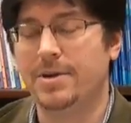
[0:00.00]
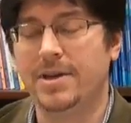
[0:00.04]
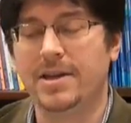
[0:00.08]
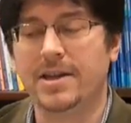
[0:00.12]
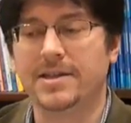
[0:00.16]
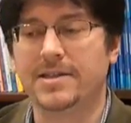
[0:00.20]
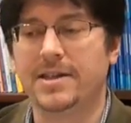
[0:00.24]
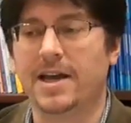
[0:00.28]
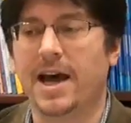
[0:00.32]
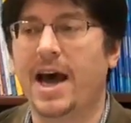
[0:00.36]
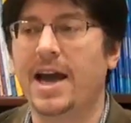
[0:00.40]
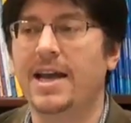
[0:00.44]

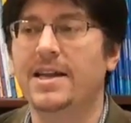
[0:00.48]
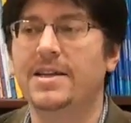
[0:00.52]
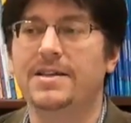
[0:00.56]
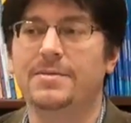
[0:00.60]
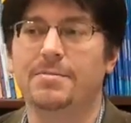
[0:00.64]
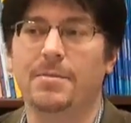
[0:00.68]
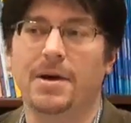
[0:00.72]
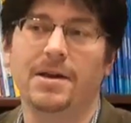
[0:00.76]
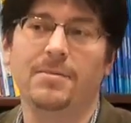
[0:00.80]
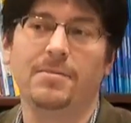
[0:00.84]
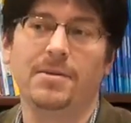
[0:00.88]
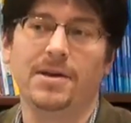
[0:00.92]
because the
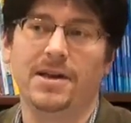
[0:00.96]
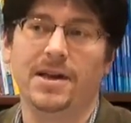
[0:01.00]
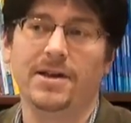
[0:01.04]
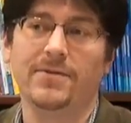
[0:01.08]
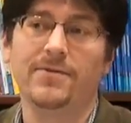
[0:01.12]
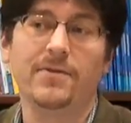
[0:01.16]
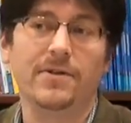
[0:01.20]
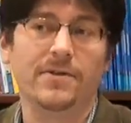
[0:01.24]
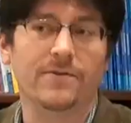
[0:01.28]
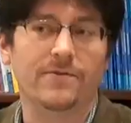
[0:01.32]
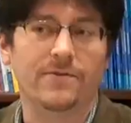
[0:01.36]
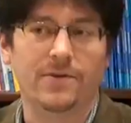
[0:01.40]
heights might be
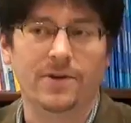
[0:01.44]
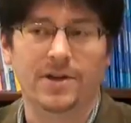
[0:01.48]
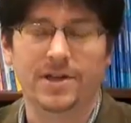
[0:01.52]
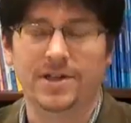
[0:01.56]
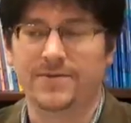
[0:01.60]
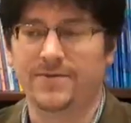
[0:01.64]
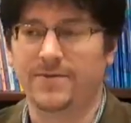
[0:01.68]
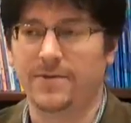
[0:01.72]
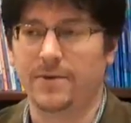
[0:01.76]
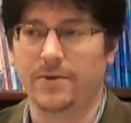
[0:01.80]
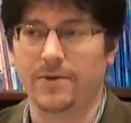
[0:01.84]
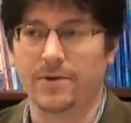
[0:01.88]
different for
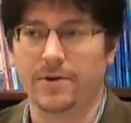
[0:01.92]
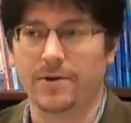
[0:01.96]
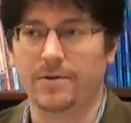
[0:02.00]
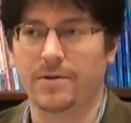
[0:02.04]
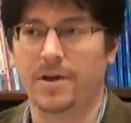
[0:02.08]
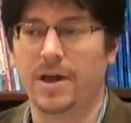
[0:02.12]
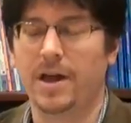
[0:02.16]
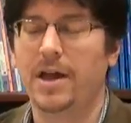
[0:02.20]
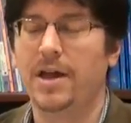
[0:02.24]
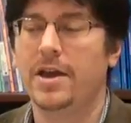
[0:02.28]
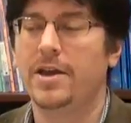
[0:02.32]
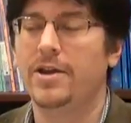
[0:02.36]
each floor.